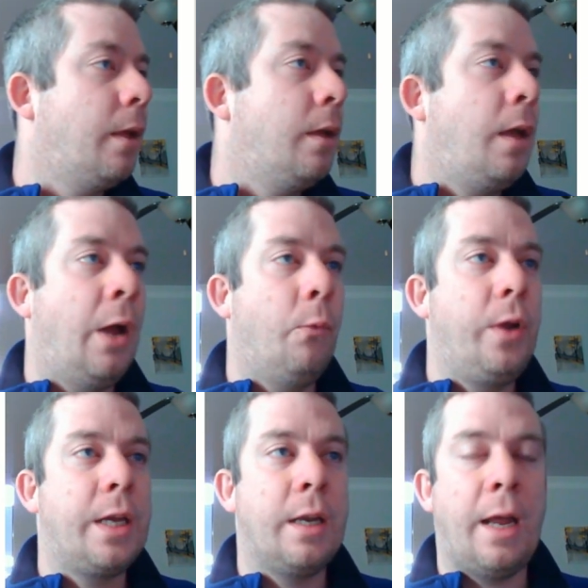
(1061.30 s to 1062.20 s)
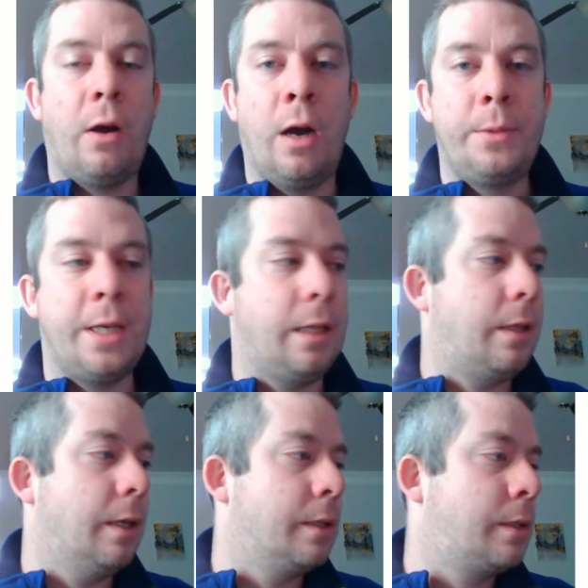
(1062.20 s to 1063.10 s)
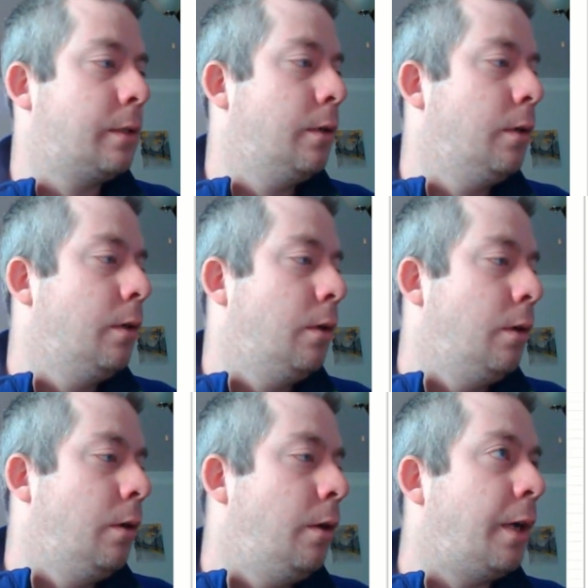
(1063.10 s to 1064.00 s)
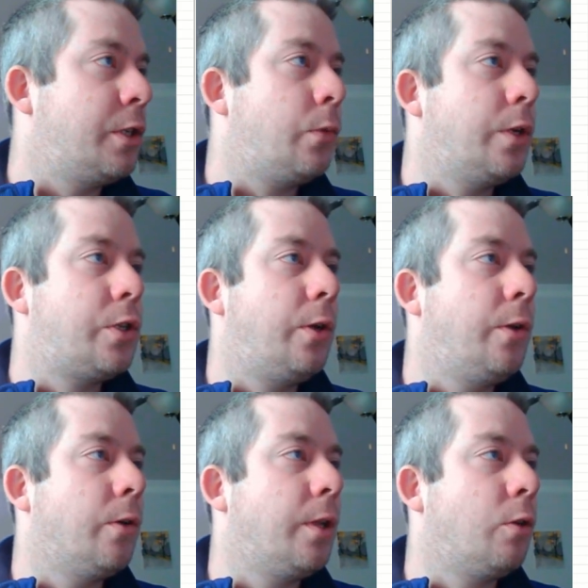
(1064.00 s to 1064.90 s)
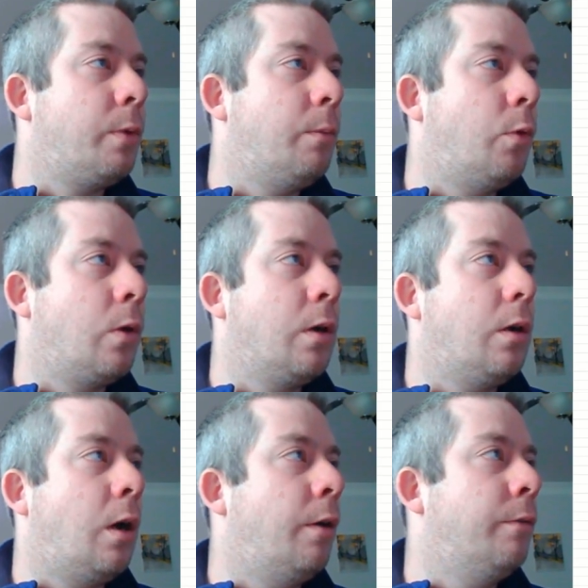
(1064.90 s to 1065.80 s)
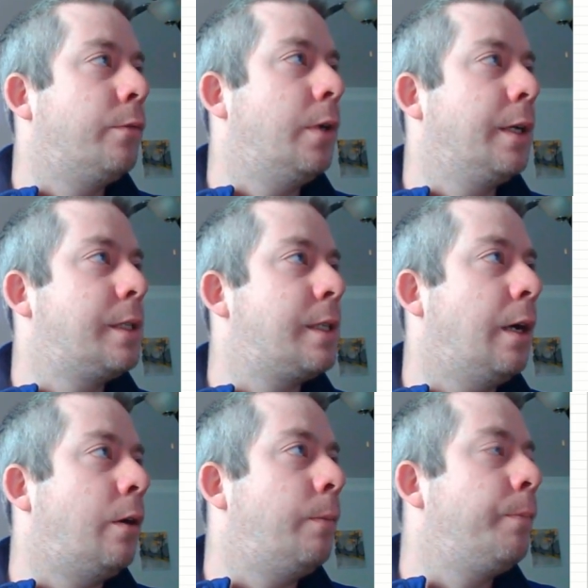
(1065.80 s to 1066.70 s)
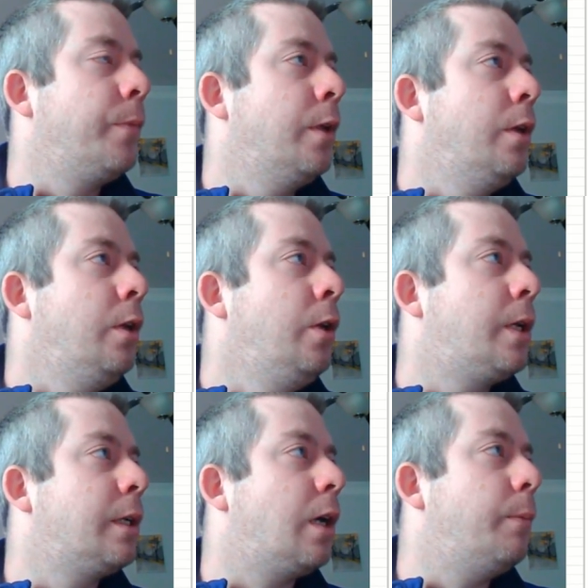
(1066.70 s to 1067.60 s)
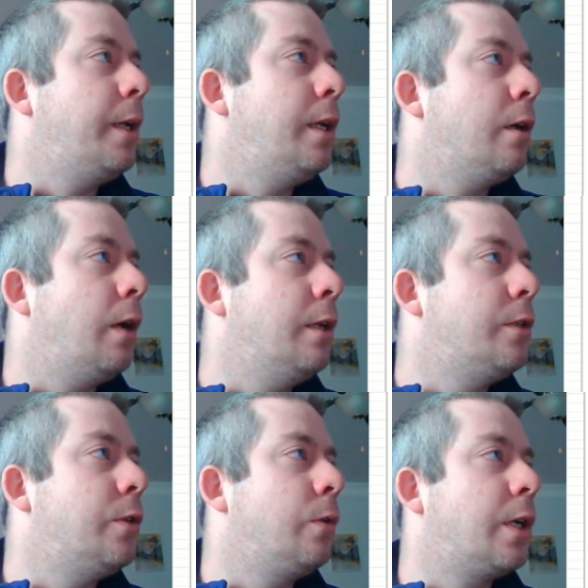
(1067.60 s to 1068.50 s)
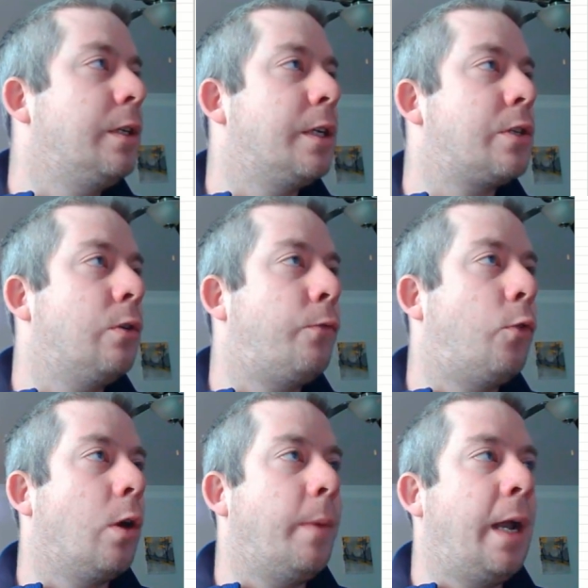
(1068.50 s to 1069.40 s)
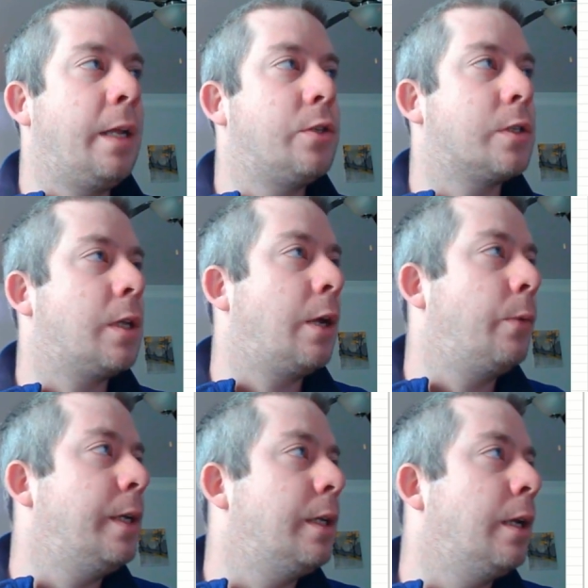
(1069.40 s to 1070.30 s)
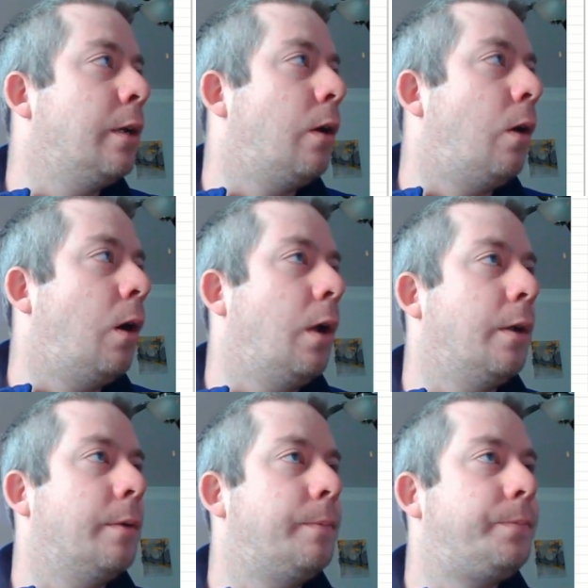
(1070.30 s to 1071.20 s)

And we can now update this. Now I just want to show you a little bit more of Excel. You can come in here and do conditional formatting just like we did on